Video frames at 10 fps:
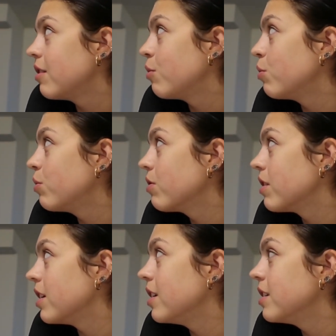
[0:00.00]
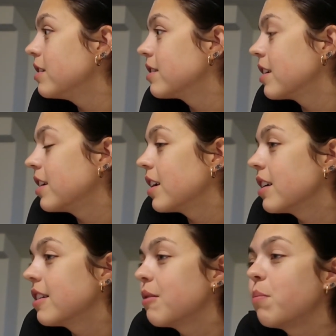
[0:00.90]
cool things, I
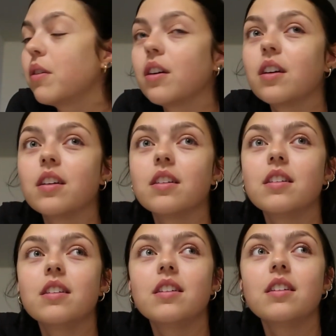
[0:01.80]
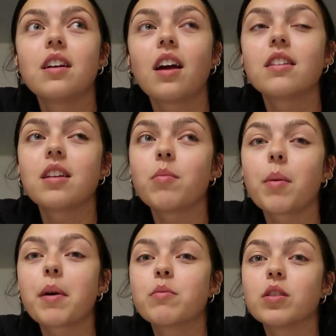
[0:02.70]
guess. But at the same
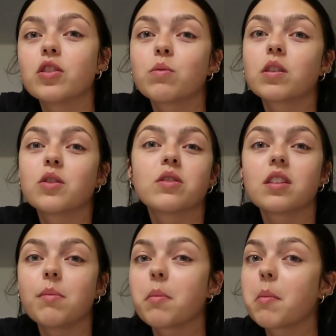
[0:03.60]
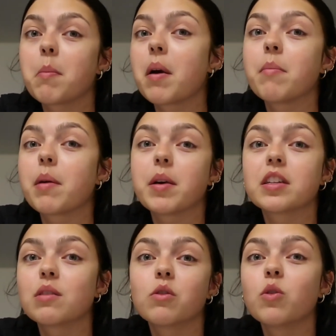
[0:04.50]
time, I really just wanna go to sleep in my
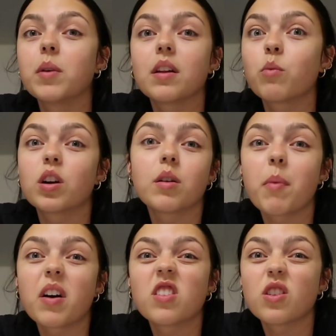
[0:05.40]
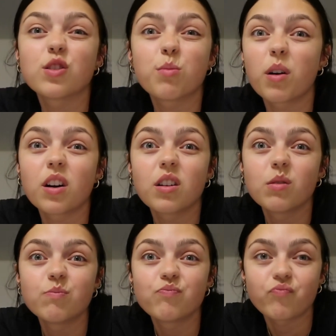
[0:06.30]
messy room and worry about it all tomorrow.
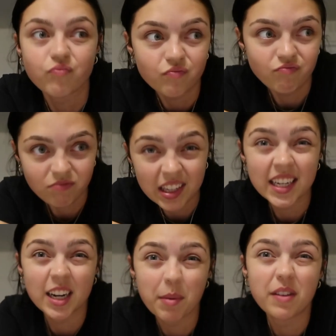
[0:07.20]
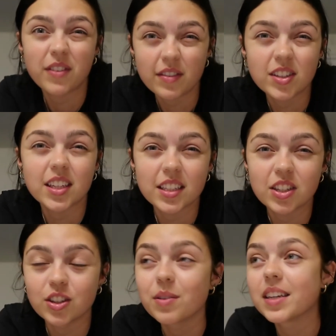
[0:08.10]
Kind of my favorite thing
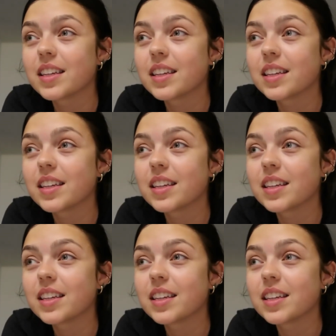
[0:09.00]
to do, I